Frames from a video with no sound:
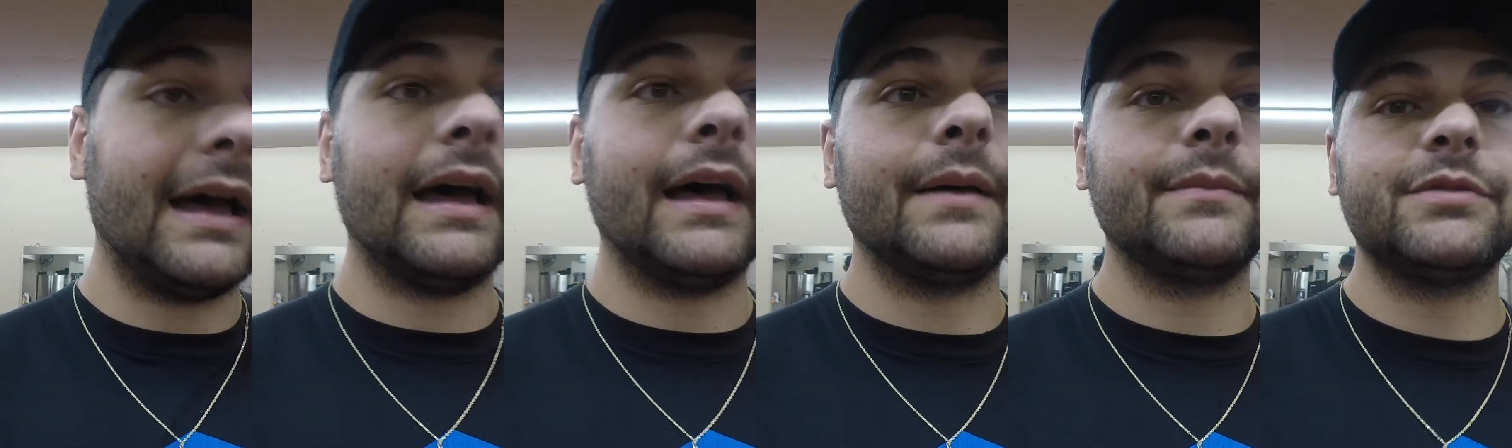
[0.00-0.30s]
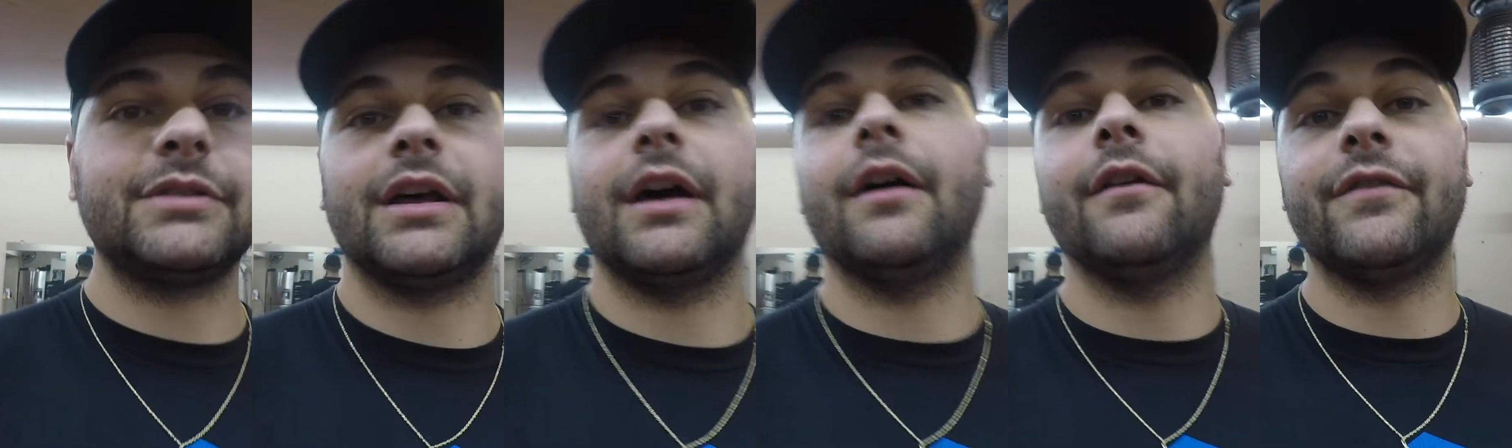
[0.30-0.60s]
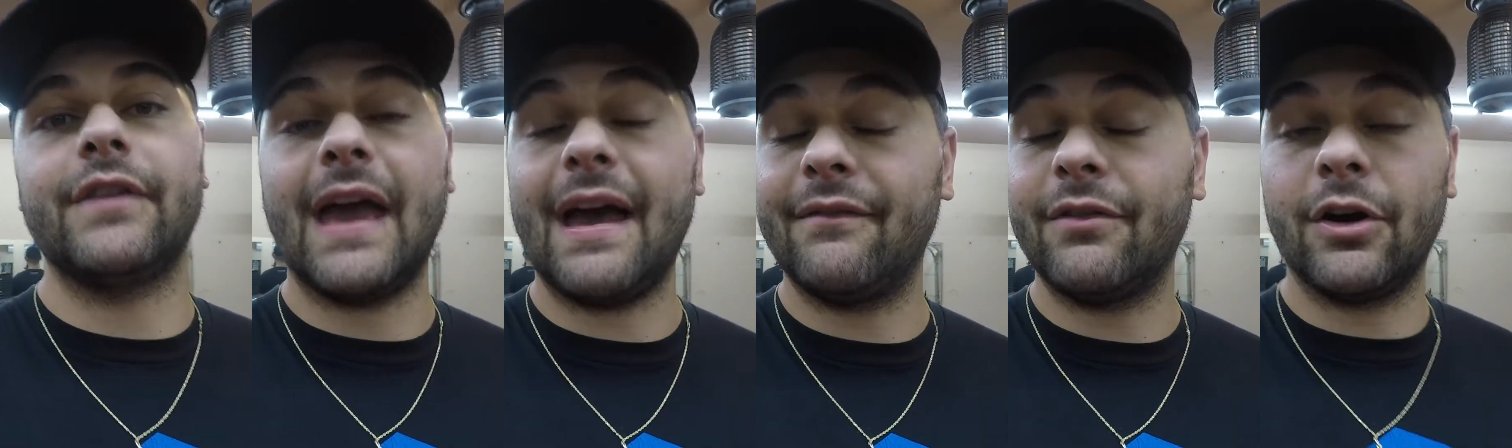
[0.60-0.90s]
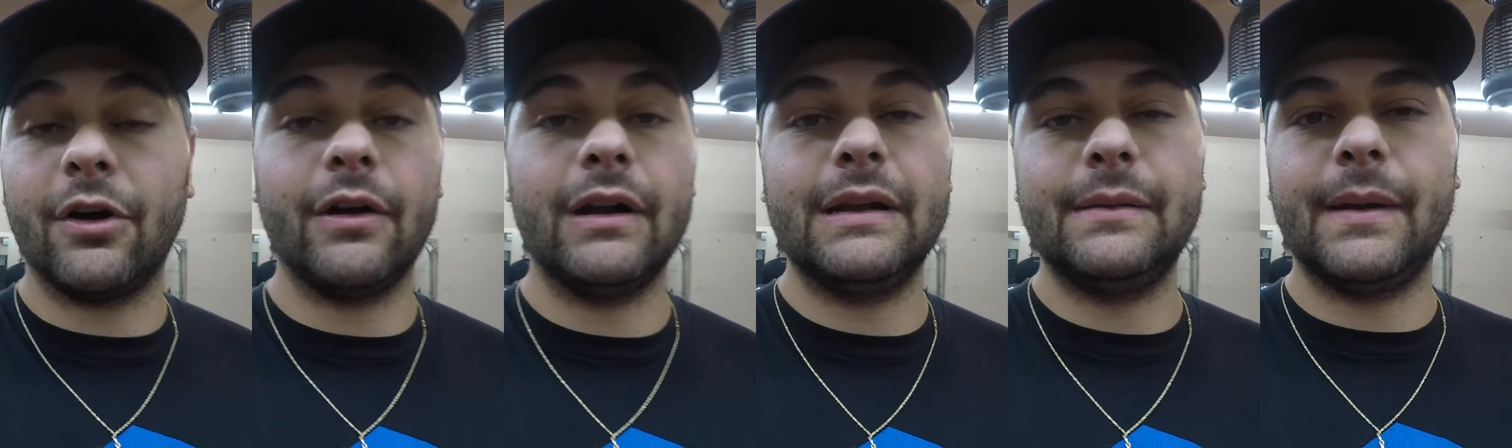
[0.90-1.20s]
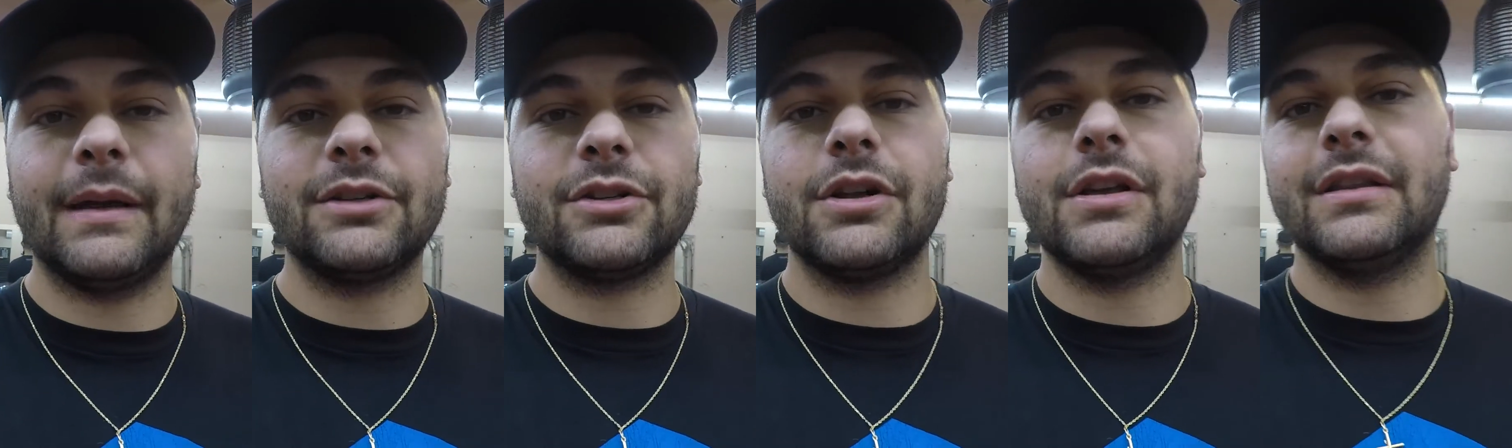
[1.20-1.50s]
so if you haven't already,
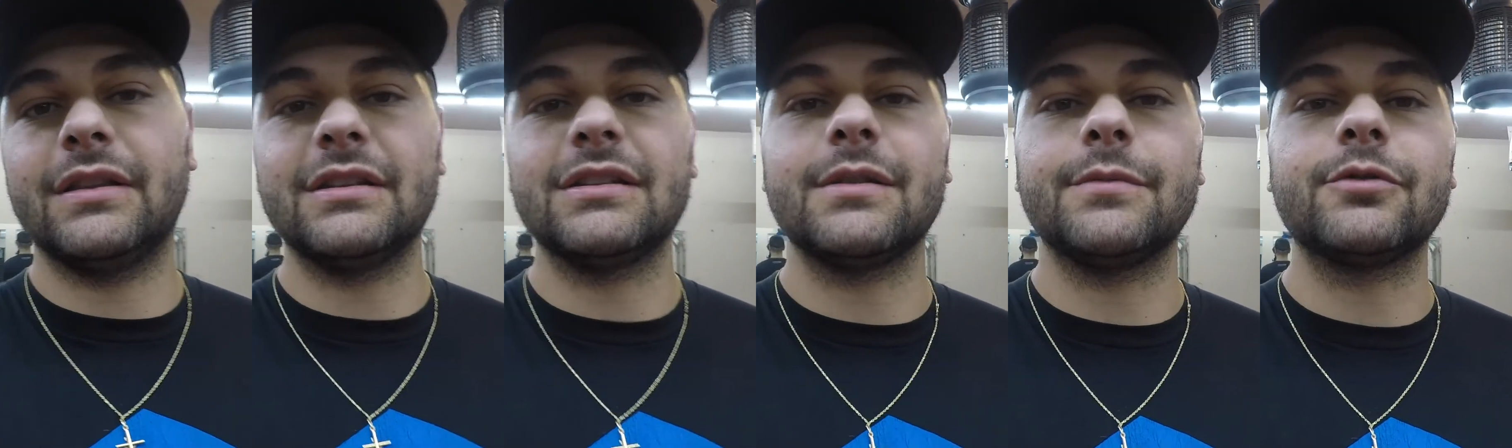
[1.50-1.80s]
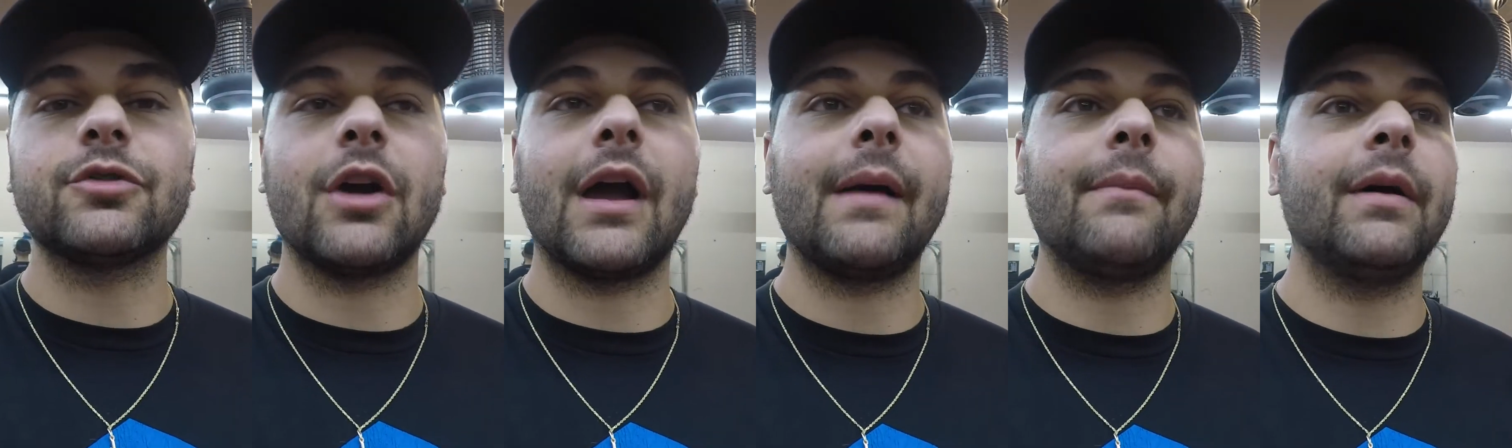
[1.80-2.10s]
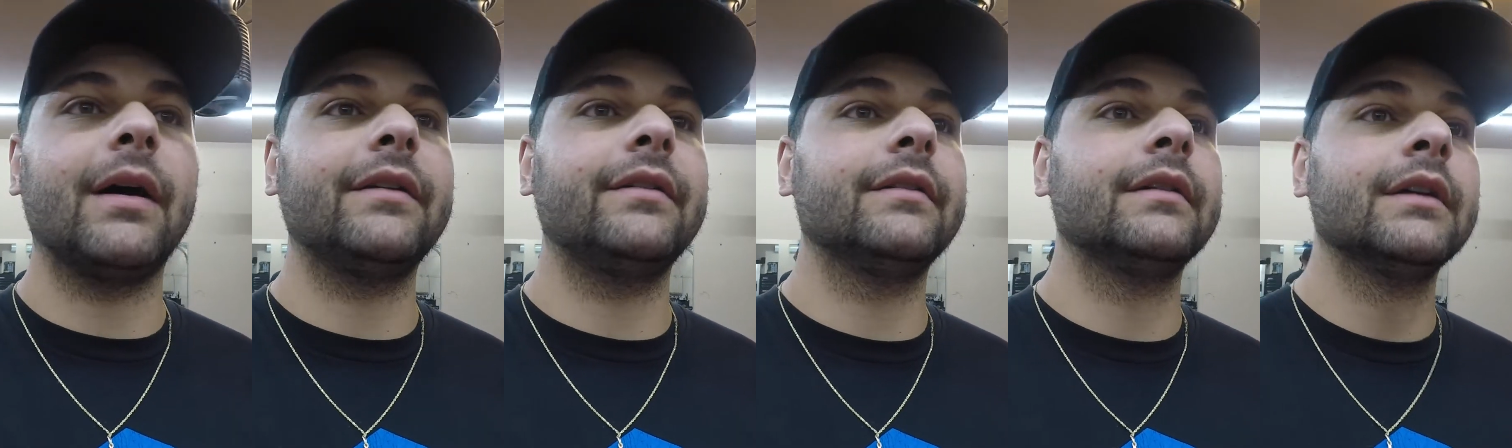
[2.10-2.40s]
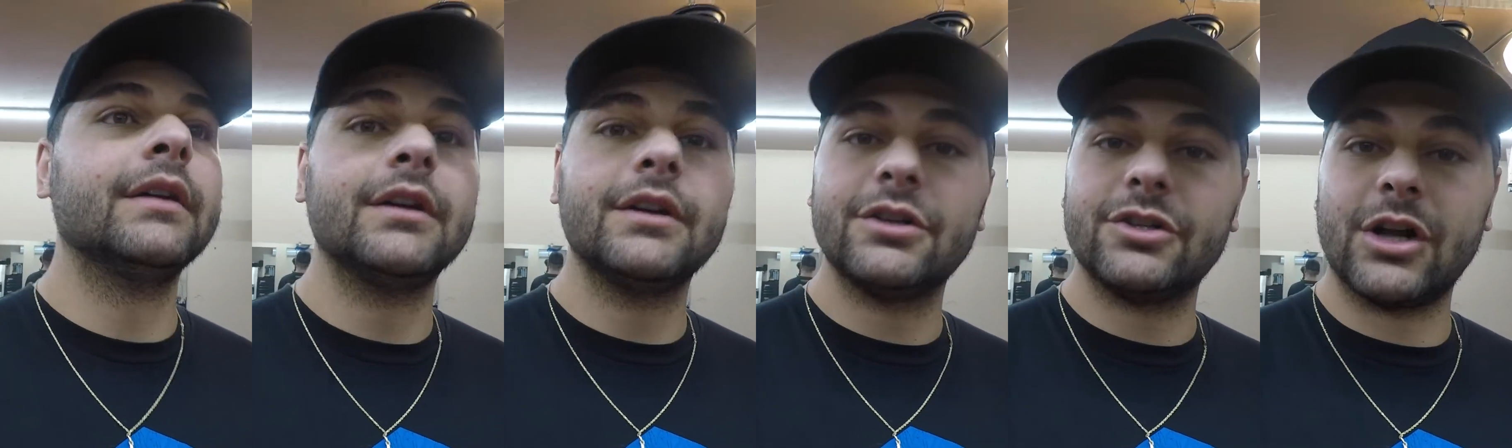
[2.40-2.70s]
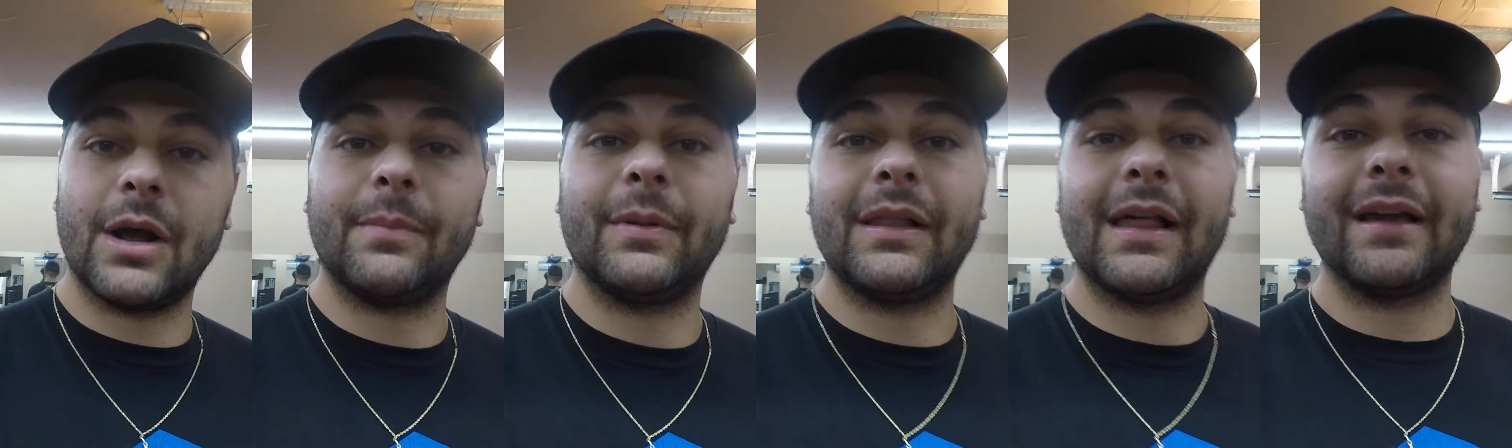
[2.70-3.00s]
make sure you hit the subscribe button,
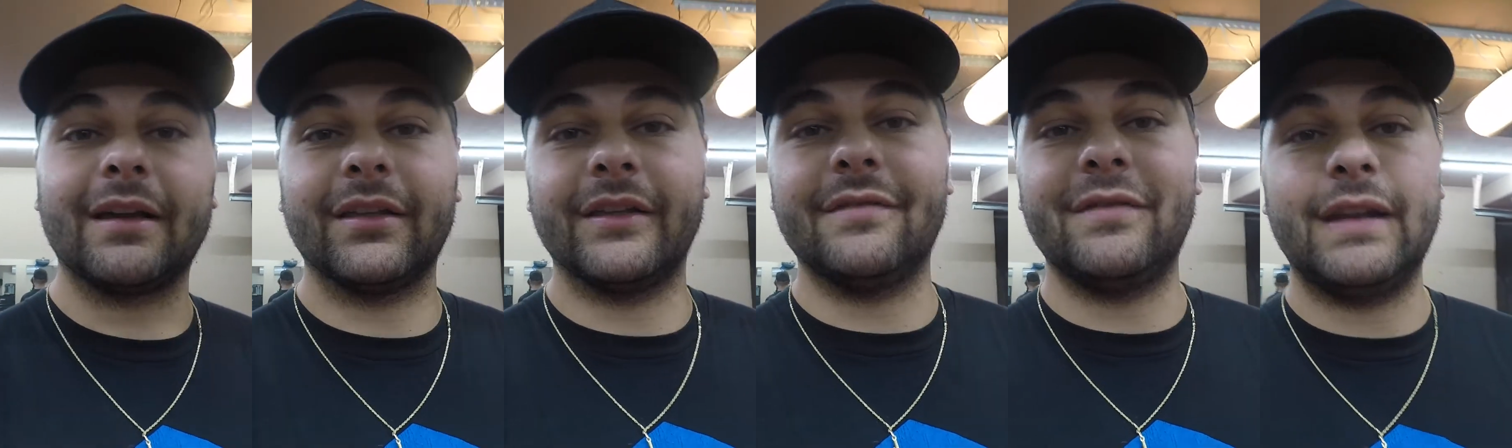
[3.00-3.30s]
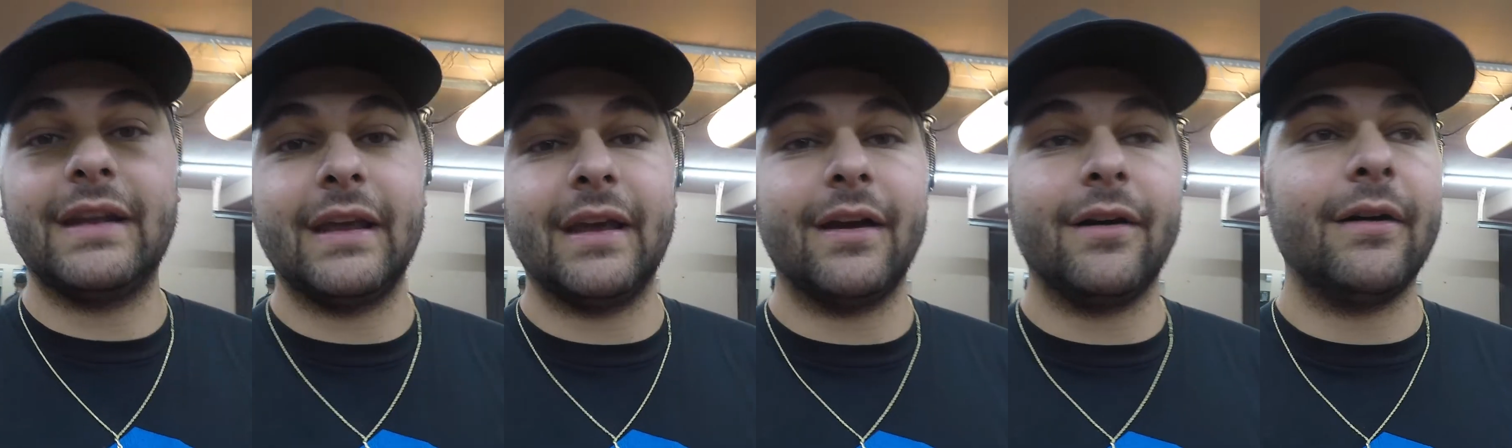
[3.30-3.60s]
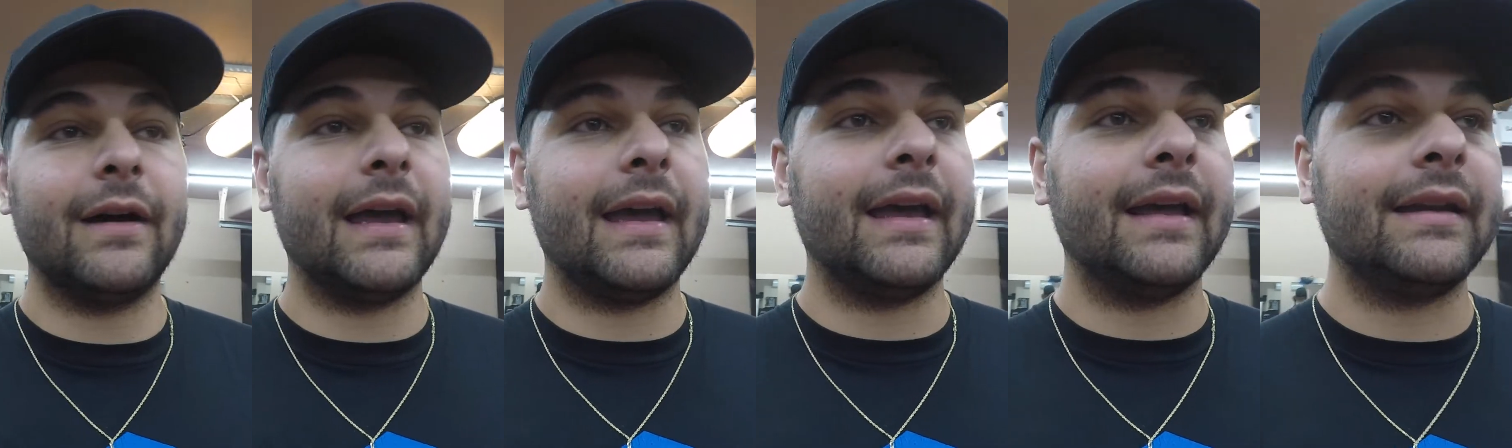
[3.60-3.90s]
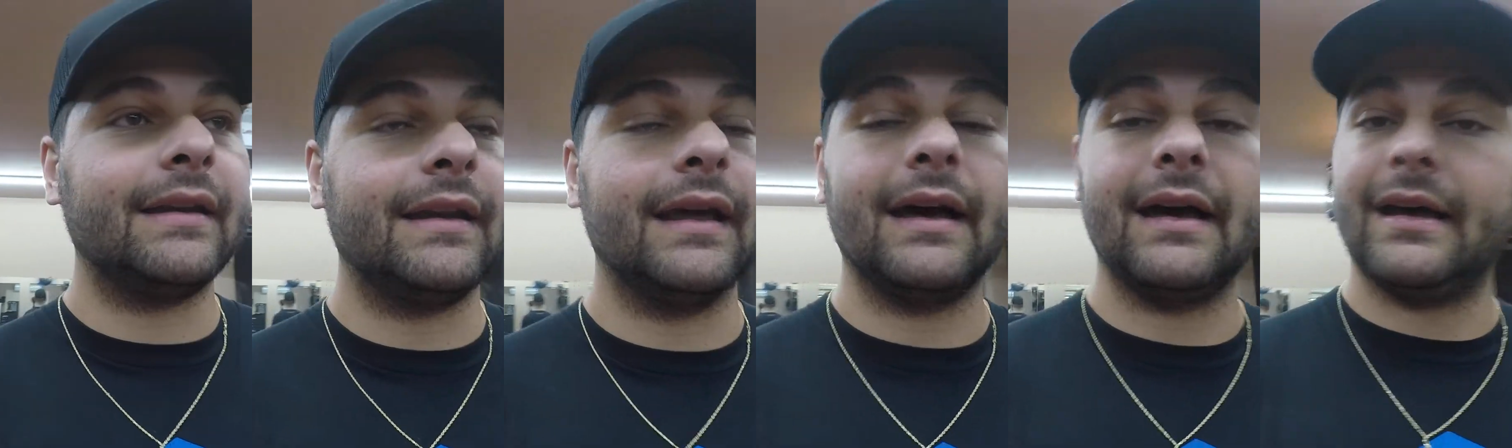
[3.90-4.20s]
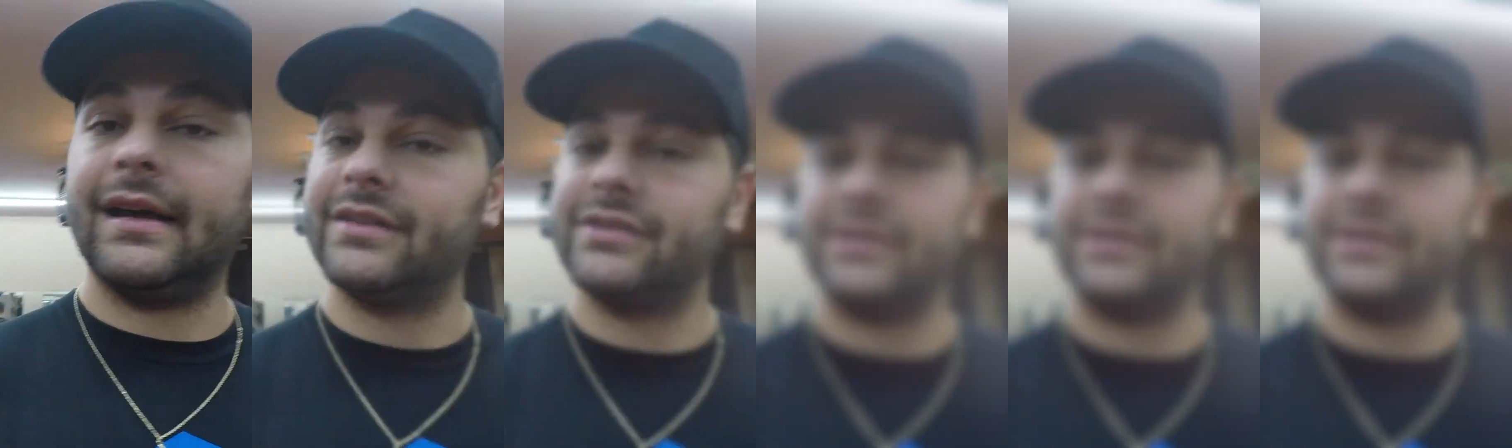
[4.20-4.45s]
drop a like on the video, and I'll see you